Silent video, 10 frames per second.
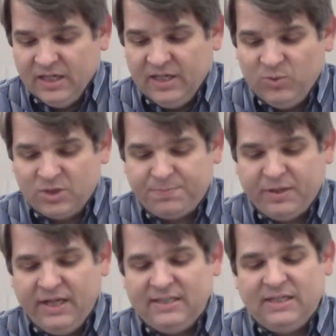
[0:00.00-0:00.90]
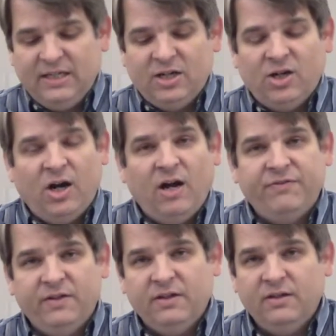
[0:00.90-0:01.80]
he was placed in a
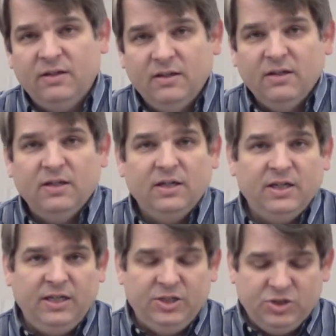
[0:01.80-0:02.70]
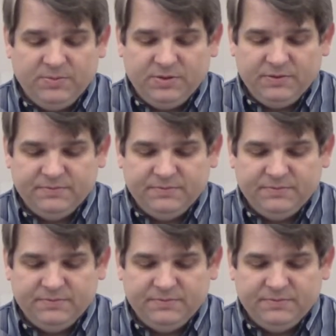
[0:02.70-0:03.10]
coffin in Egypt.